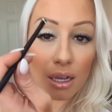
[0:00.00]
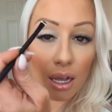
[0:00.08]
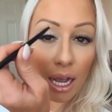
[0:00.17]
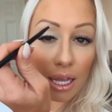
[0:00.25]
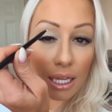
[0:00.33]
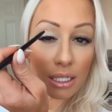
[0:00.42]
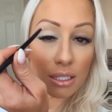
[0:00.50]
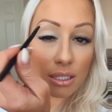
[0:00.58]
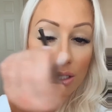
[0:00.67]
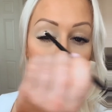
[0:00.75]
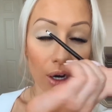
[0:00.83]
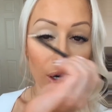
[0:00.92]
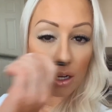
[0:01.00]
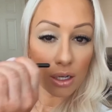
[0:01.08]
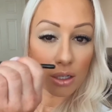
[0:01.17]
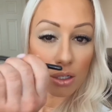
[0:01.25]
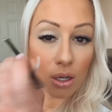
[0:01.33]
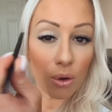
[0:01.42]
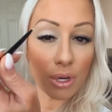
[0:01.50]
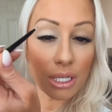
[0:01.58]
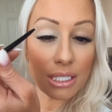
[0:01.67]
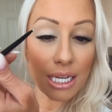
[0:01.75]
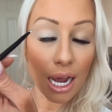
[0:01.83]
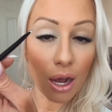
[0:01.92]
I like to start going
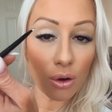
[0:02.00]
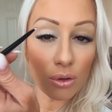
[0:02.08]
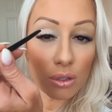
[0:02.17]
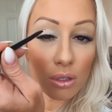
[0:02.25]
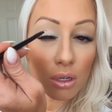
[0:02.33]
down